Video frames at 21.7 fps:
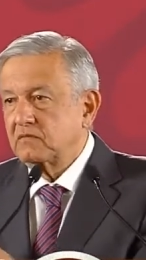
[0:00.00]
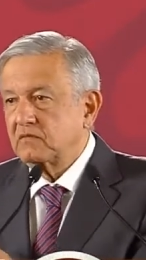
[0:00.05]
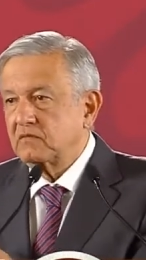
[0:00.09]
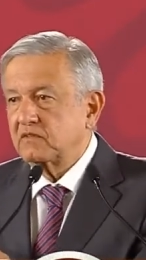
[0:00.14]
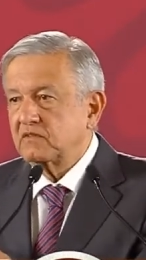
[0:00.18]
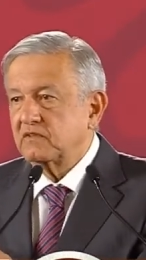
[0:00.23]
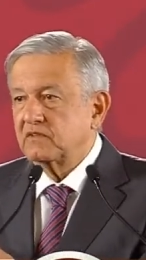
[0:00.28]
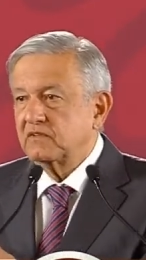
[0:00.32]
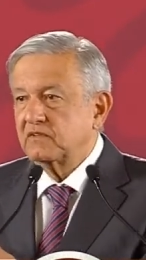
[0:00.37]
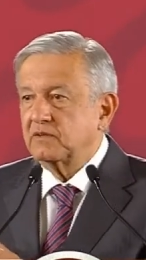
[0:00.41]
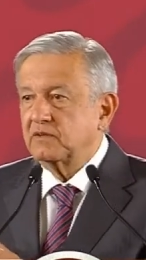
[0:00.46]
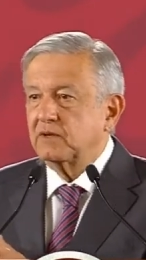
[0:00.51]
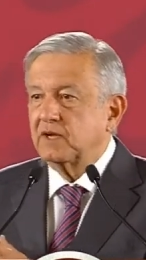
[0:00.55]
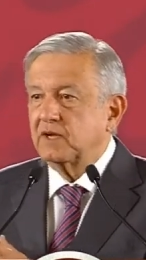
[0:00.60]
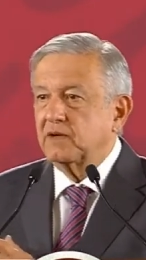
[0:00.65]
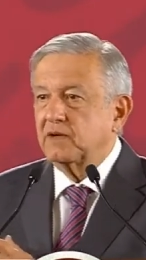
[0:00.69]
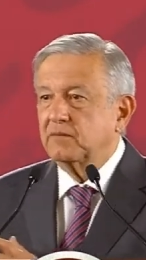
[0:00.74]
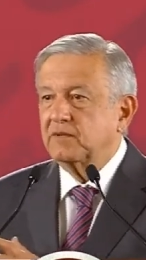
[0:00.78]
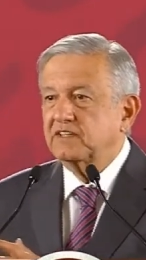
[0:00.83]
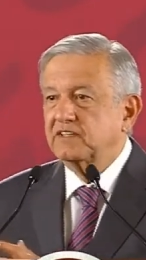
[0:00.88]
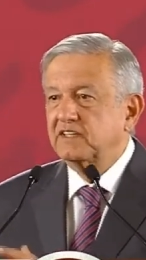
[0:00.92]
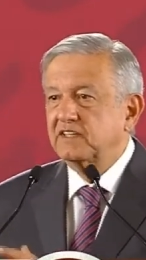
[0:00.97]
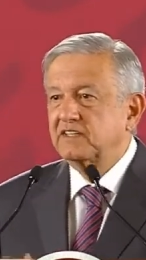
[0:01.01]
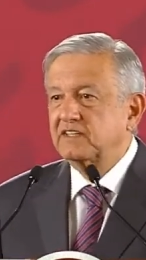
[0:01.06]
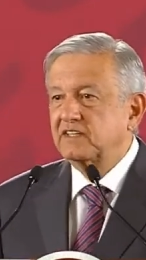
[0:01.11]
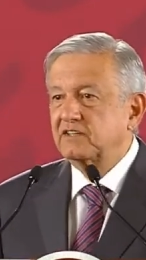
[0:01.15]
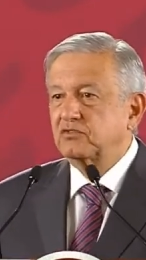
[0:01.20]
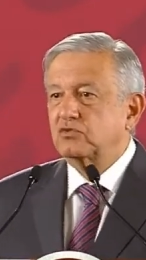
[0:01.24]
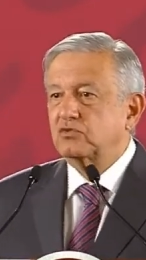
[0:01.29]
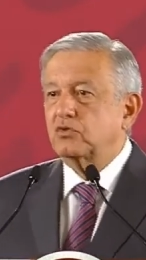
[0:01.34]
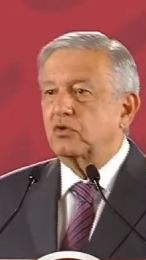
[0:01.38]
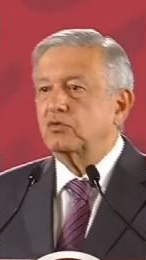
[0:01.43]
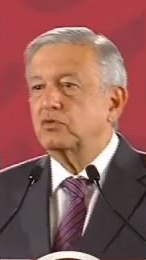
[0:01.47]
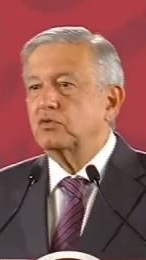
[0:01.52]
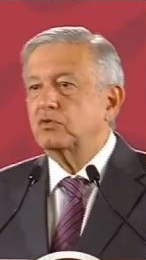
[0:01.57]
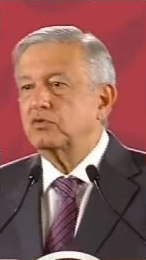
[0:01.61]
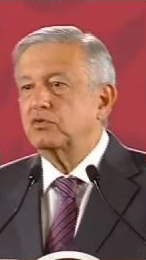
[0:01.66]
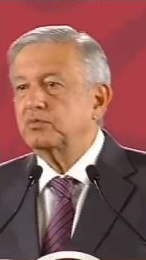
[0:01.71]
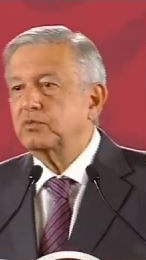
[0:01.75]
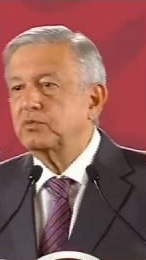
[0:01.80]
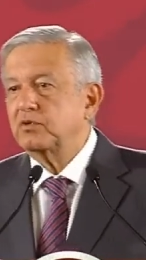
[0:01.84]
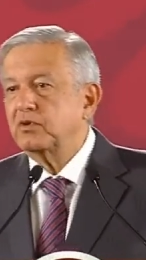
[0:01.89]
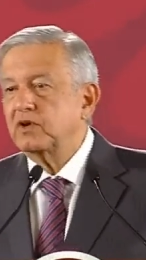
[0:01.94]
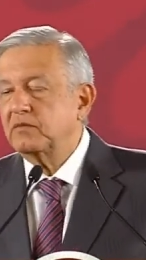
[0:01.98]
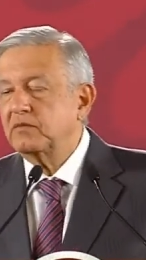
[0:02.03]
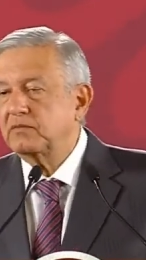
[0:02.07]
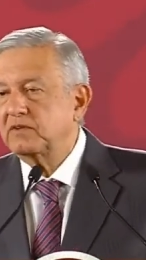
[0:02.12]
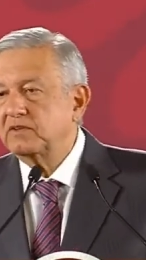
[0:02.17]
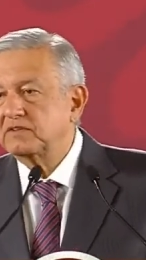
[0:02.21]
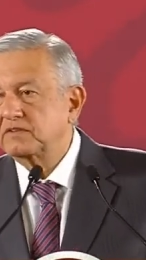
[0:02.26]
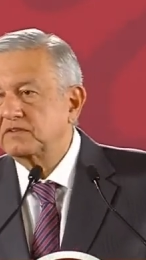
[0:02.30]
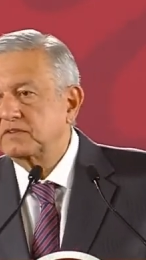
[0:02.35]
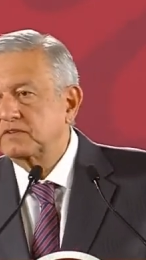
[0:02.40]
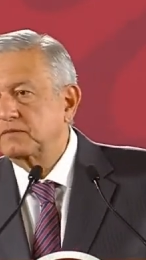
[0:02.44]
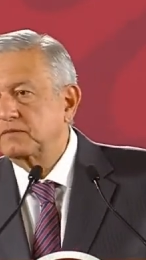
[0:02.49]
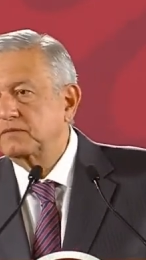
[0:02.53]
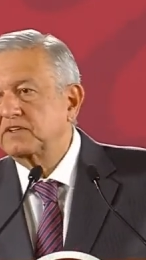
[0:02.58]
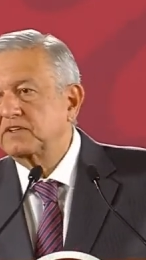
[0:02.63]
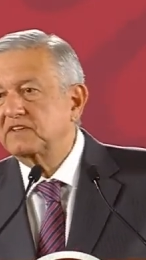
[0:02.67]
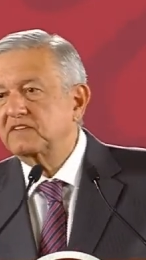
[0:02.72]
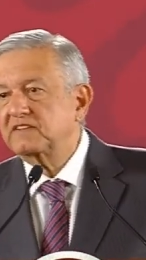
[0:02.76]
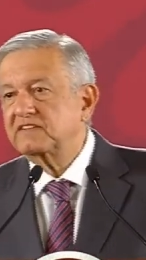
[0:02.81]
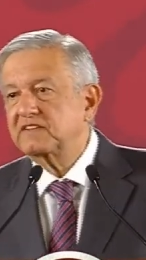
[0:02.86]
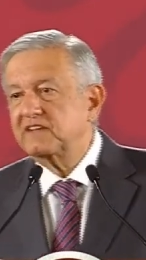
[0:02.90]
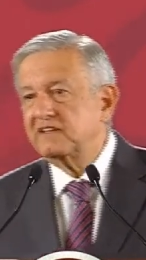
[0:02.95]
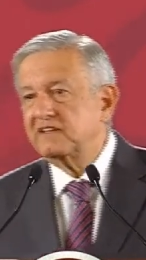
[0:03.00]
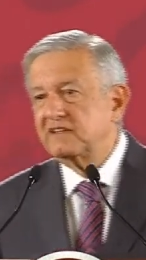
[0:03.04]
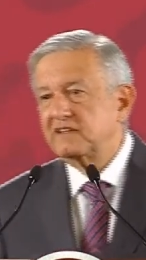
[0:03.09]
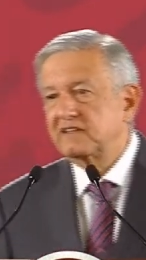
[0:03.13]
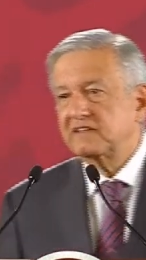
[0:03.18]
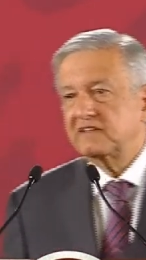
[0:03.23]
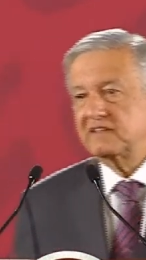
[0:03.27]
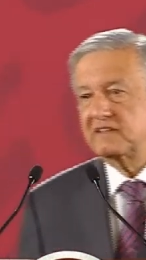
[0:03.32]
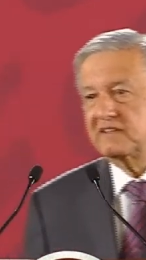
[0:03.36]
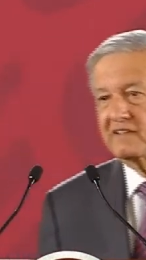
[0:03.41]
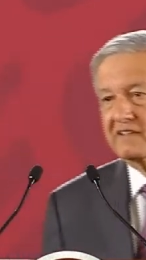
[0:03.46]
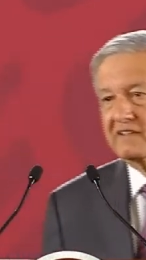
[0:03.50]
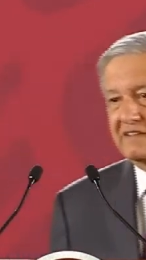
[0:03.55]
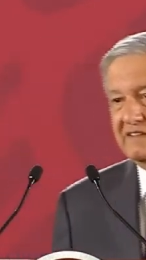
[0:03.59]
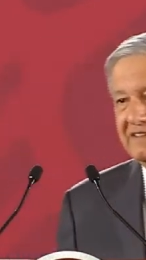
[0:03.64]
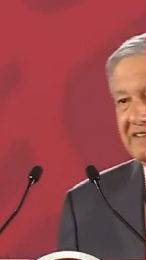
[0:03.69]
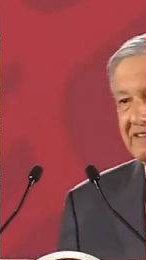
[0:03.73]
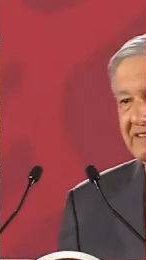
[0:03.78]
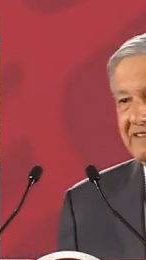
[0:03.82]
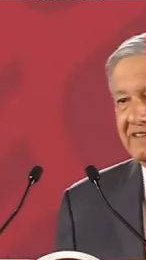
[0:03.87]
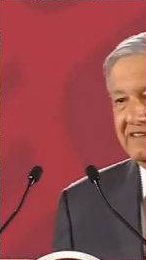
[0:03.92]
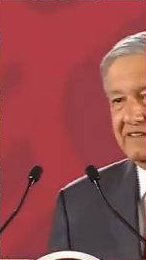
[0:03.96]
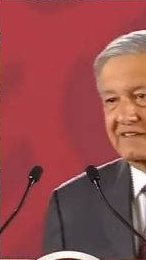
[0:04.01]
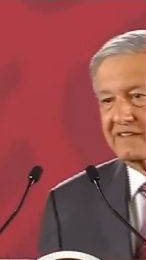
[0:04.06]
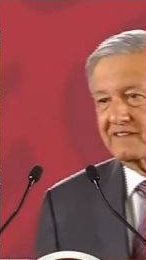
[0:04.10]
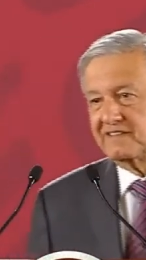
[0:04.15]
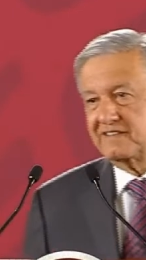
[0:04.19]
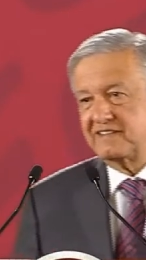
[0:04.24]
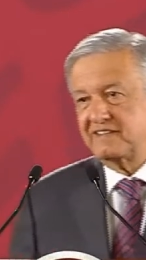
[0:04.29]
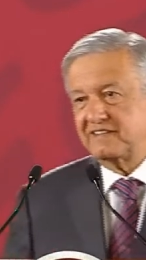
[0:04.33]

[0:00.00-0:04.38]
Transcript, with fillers: in that way we'll maintain all the programs